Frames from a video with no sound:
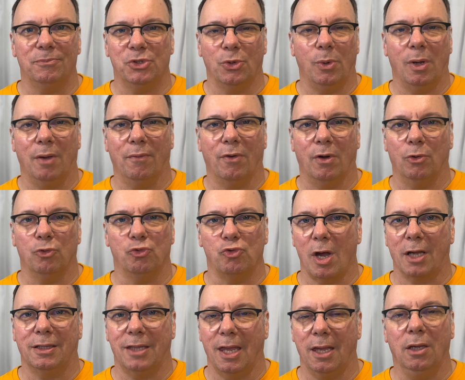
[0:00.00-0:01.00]
So we have a
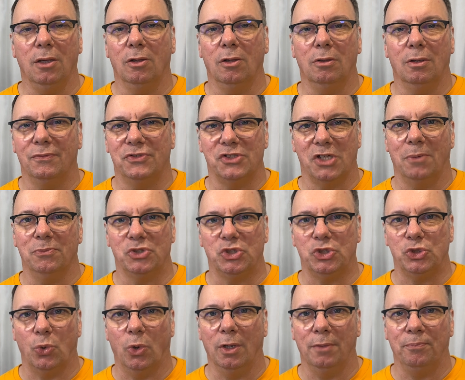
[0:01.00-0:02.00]
rectangle of some
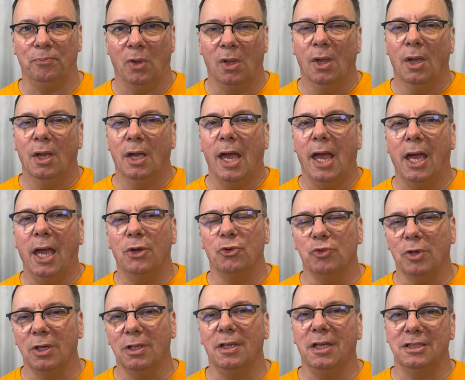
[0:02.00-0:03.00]
sort, and
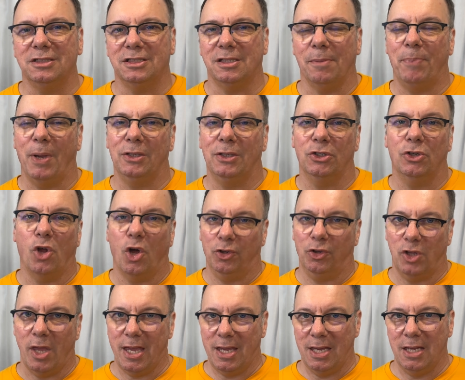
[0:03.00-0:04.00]
really it's dependent on
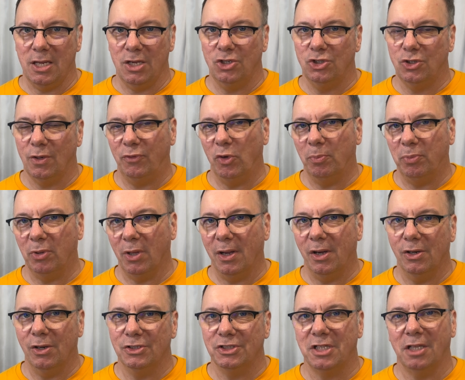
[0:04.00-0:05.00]
the age of your
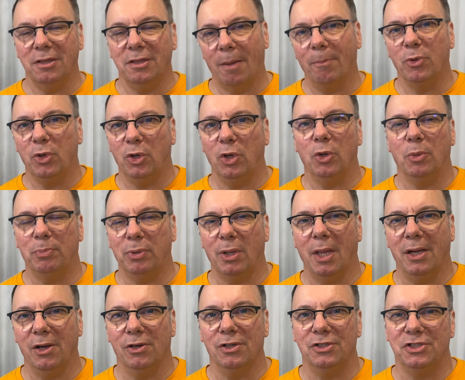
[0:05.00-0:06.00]
players, the number of your
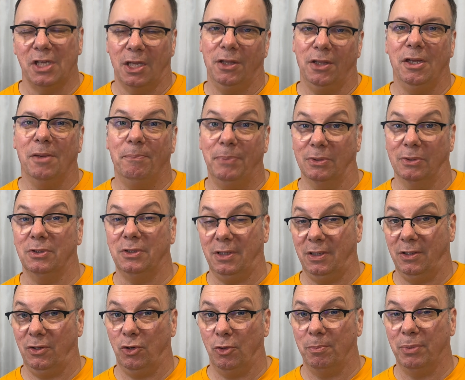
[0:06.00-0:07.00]
players, and the ability
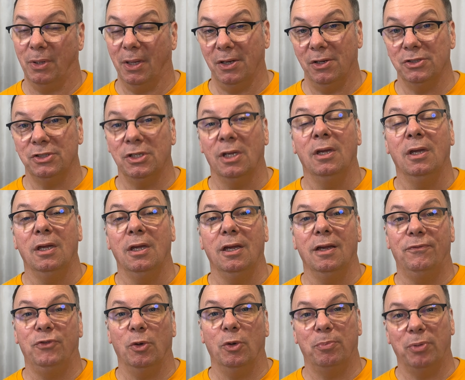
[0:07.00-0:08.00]
of your players.
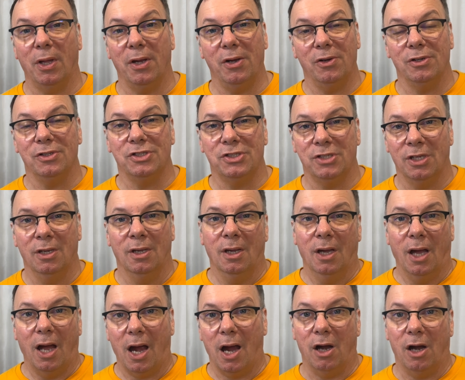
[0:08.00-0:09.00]
If your players
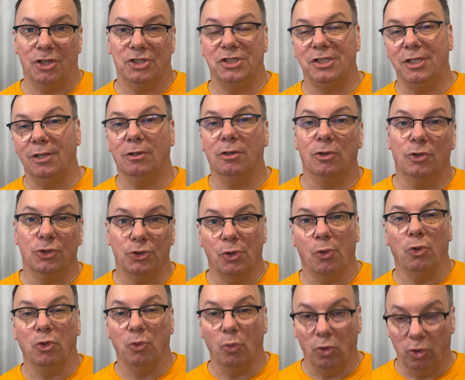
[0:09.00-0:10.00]
are still
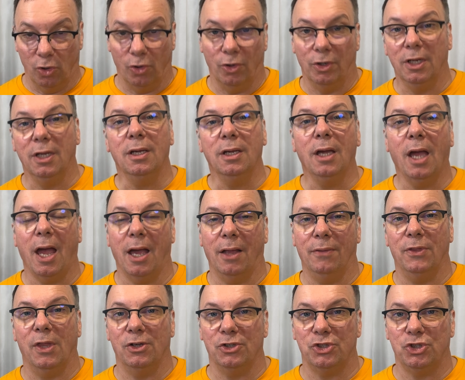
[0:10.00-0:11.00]
learning
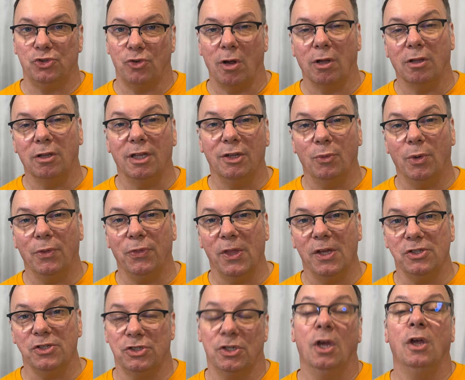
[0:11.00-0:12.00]
and they're struggling with
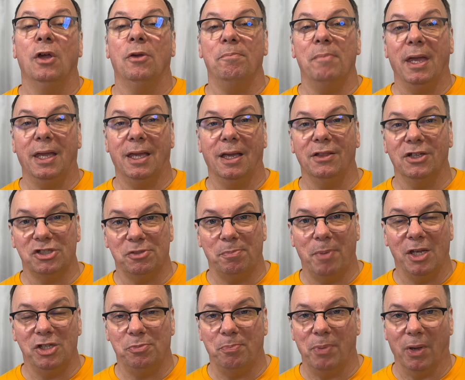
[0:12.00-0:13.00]
this, making the
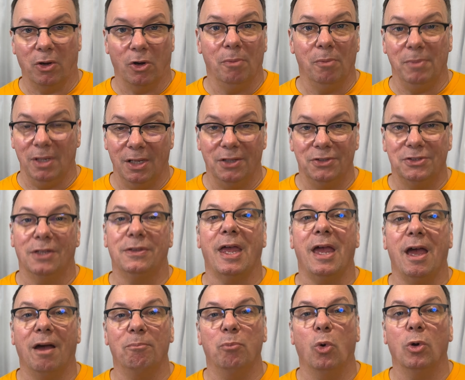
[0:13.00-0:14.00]
space bigger means that they
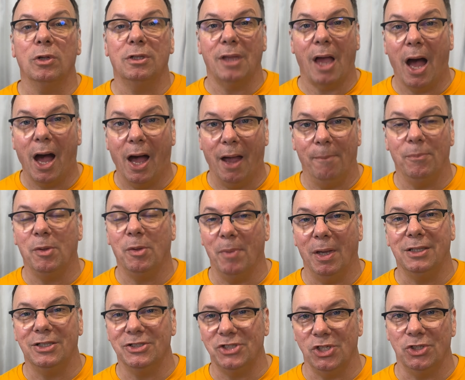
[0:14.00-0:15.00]
have more time to
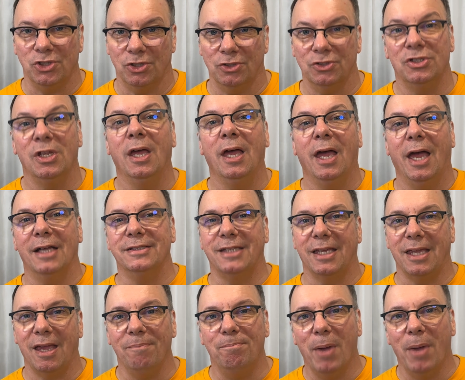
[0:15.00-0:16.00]
make decisions. As they
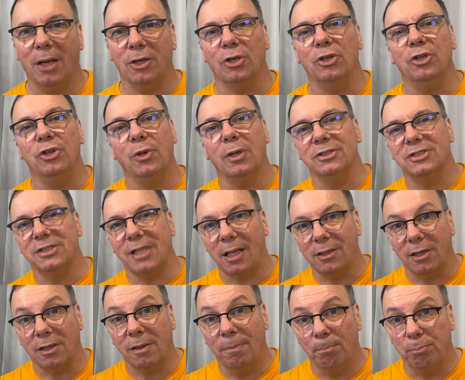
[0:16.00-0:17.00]
get better, you can start
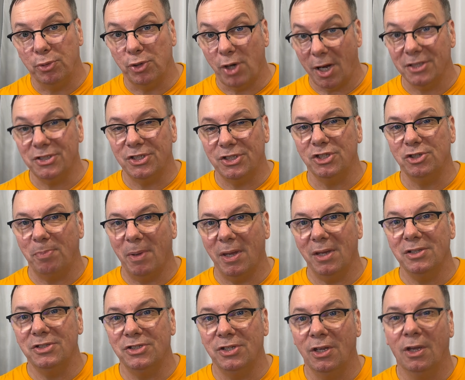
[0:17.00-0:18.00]
to compress the
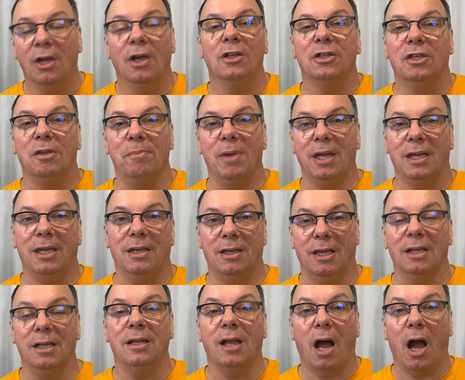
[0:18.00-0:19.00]
space to make
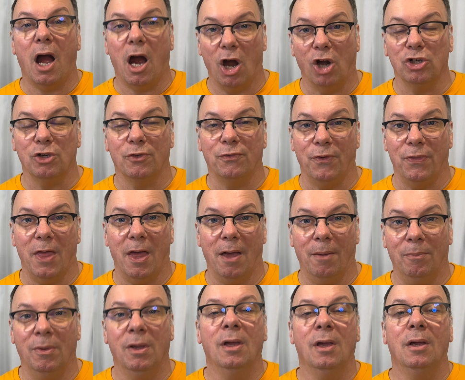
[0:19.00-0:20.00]
it harder for
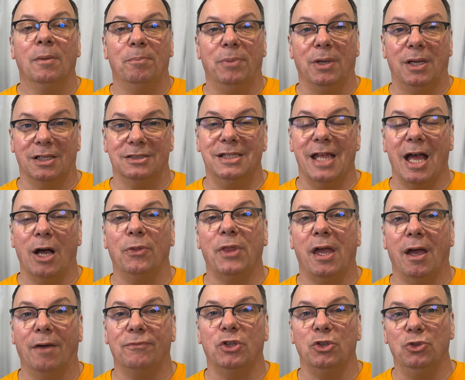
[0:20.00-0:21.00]
them because now they
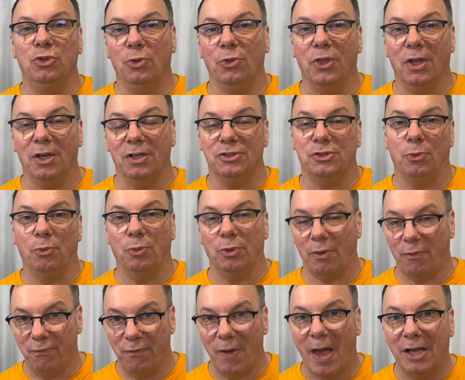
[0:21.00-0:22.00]
have to do things with
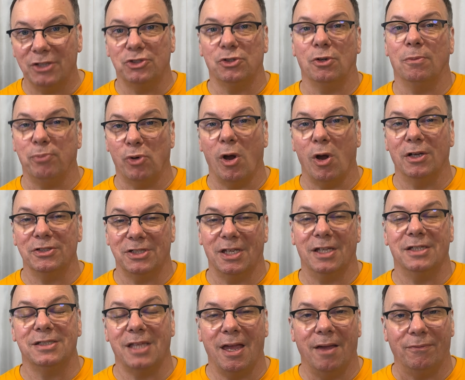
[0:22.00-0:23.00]
a faster
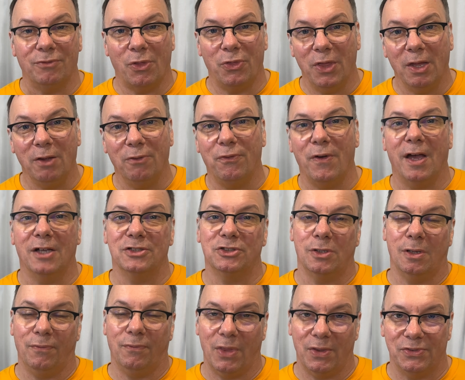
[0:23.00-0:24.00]
process. They have to think faster,
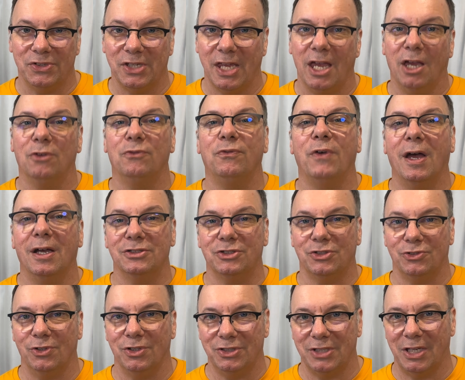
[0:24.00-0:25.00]
they have to scan
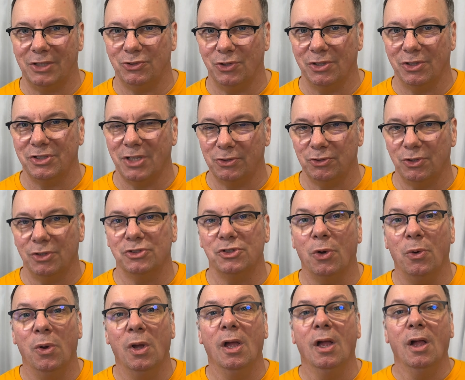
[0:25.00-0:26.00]
faster, etc., etc.
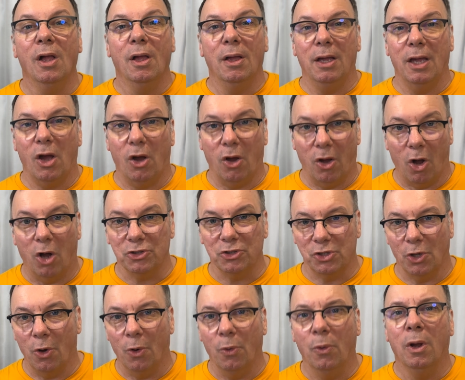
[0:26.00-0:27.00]
So
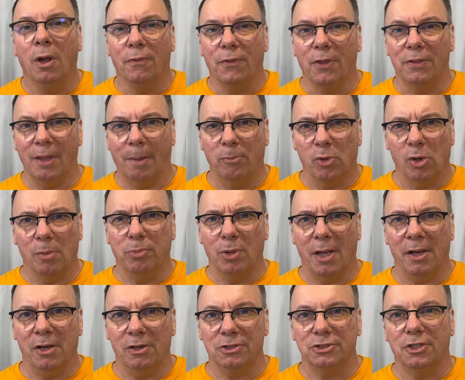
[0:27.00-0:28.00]
also the number of
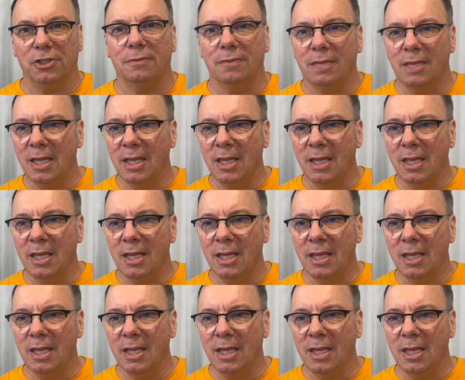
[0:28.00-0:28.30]
players.